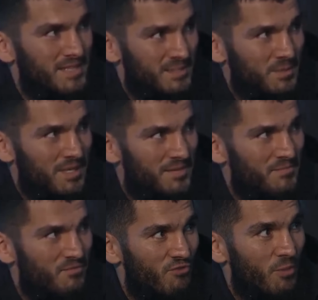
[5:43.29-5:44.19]
It's mean,
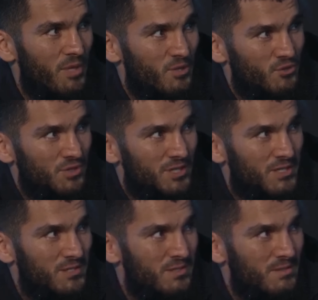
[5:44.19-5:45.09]
for me, good things.